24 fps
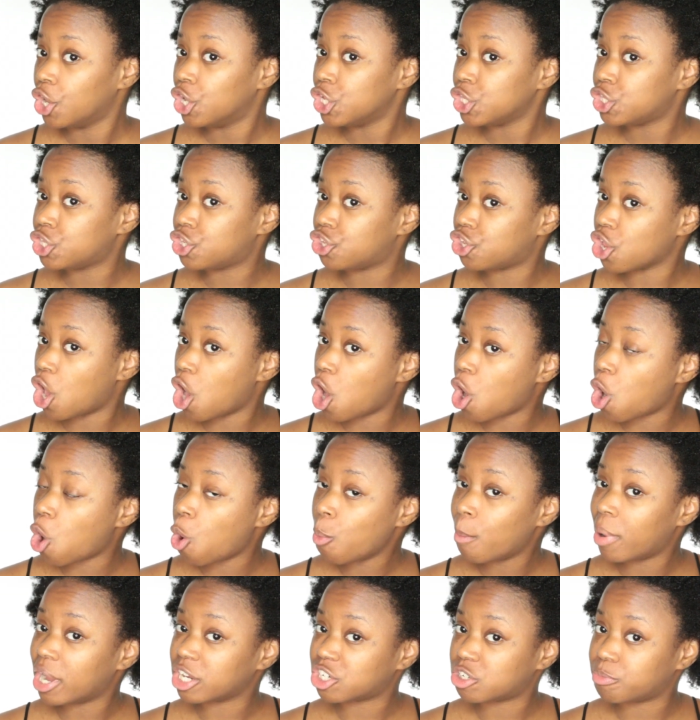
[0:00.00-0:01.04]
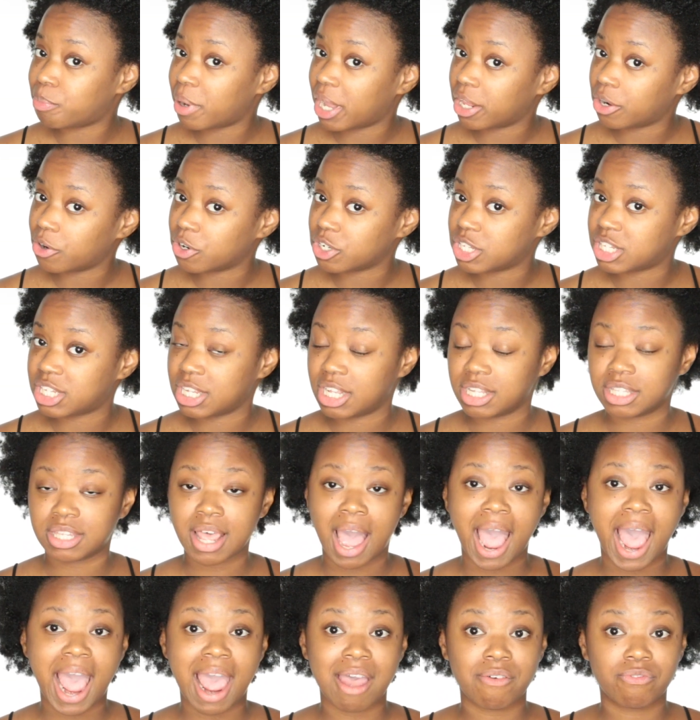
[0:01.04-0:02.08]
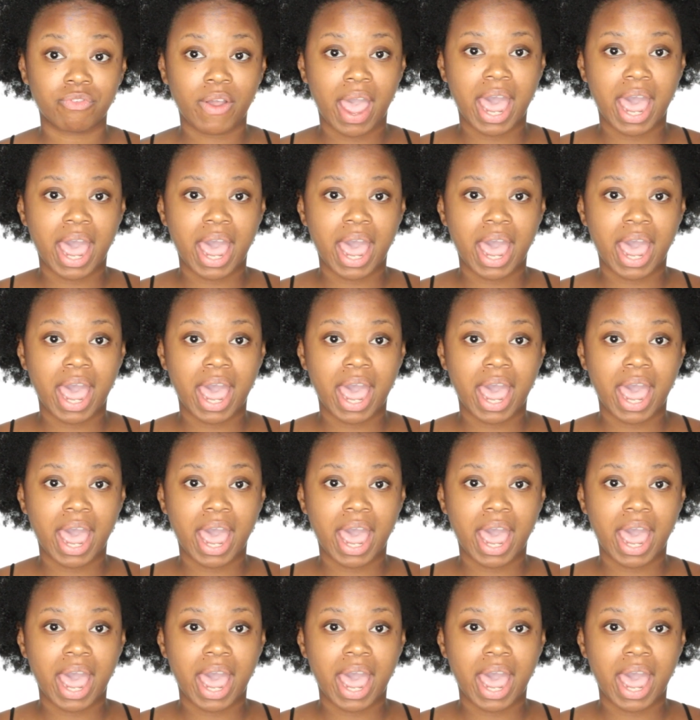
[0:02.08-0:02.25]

so much better since I've